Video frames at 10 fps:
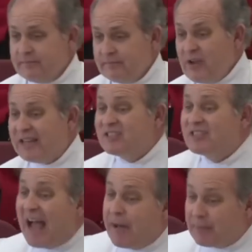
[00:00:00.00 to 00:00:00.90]
You had
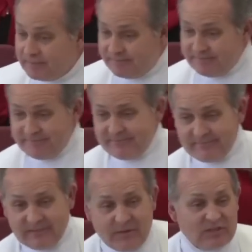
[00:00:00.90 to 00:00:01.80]
Simon,
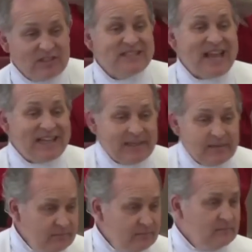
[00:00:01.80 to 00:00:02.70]
he was a zealot.
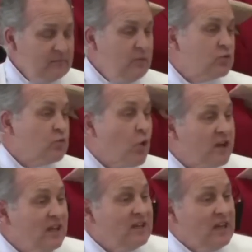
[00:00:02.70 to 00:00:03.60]
He was
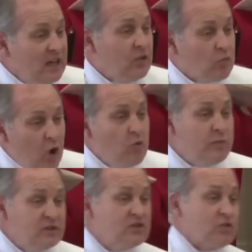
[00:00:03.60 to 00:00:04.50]
working to get the
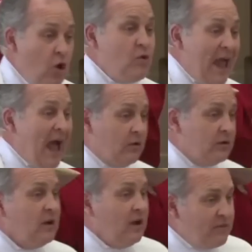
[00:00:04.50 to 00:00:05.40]
Romans thrown out
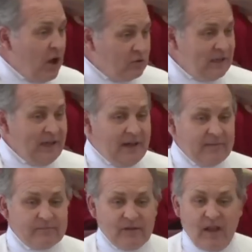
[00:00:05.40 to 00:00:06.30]
of the Holy Land.
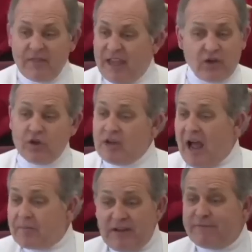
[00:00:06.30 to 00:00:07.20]
They could
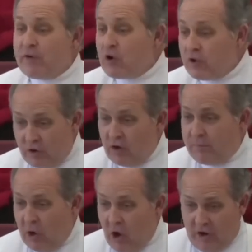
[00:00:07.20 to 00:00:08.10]
not be further
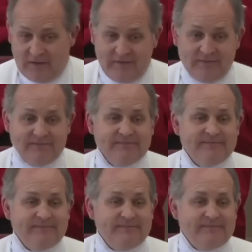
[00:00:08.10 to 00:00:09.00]
apart.
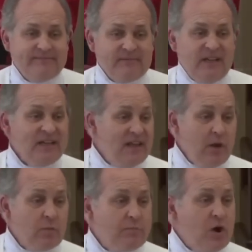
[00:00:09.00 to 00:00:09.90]
And yet they
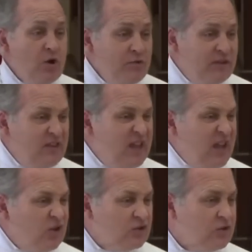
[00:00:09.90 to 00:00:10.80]
were both in the
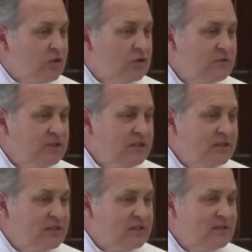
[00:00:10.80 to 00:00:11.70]
inner circle of
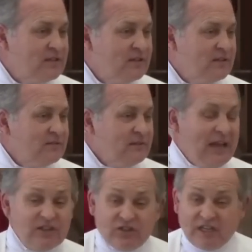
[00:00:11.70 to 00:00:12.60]
Jesus.
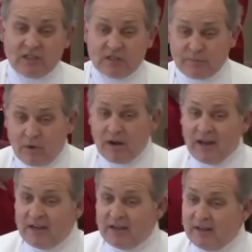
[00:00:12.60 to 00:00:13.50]
And Jesus
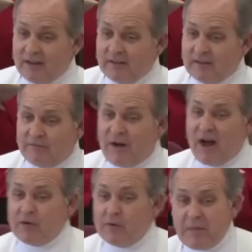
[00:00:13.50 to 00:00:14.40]
prayed,
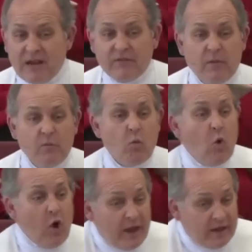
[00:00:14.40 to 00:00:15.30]
Father, make them
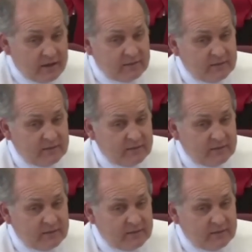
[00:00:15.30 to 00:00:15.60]
one.